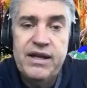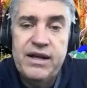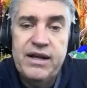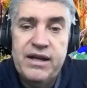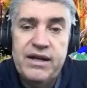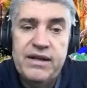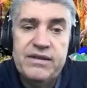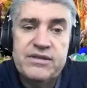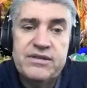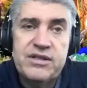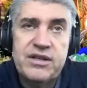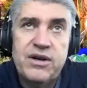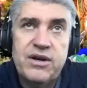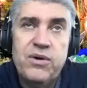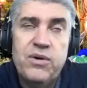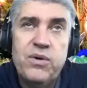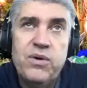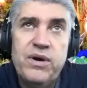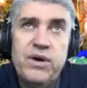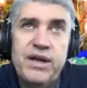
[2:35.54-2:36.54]

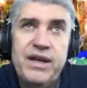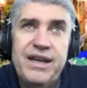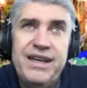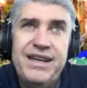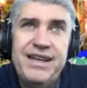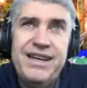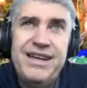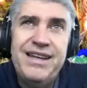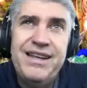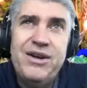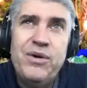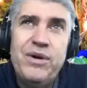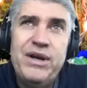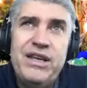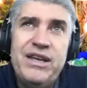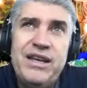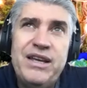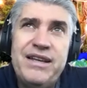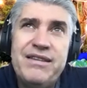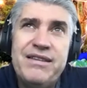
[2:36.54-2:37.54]
So,
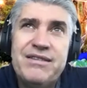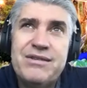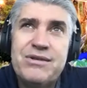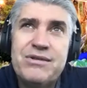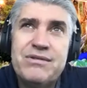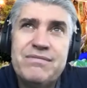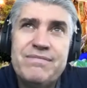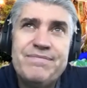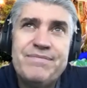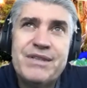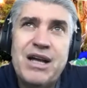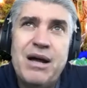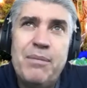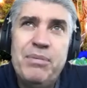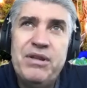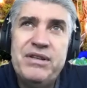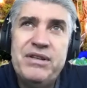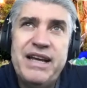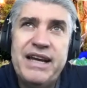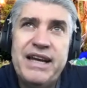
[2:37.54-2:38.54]
a couple
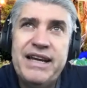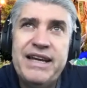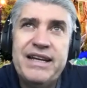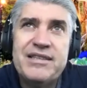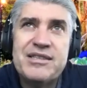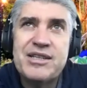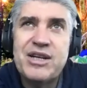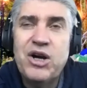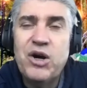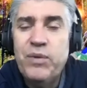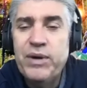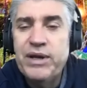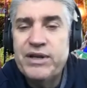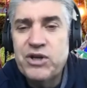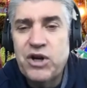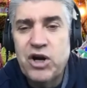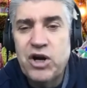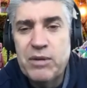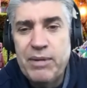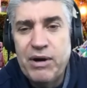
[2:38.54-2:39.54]
of decades ago, we'd
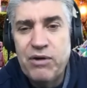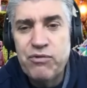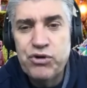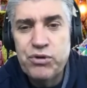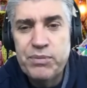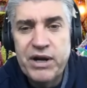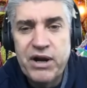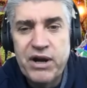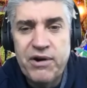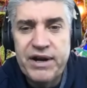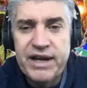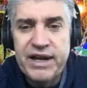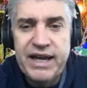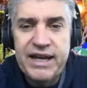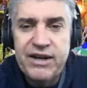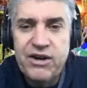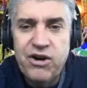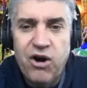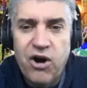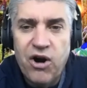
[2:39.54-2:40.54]
talk about Reuben Hurricane
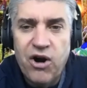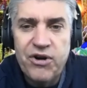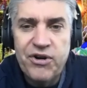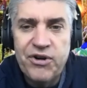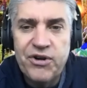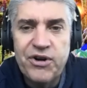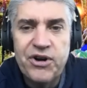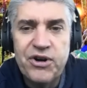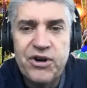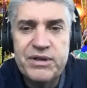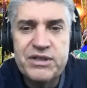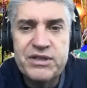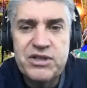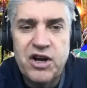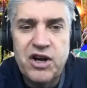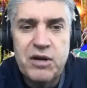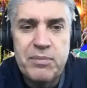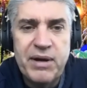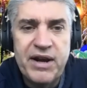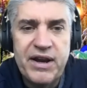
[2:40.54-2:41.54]
Carter, we'd
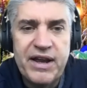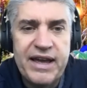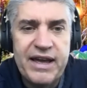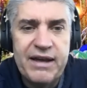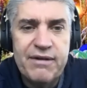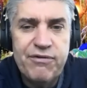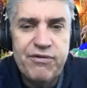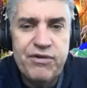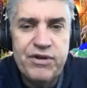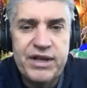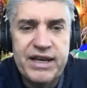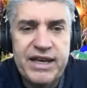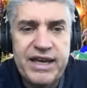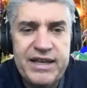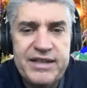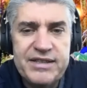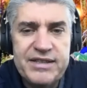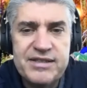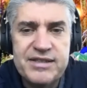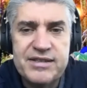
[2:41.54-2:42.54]
talk about a handful of
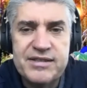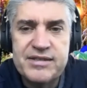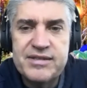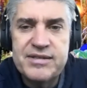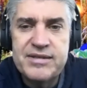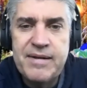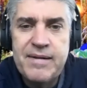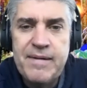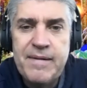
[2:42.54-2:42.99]
cases.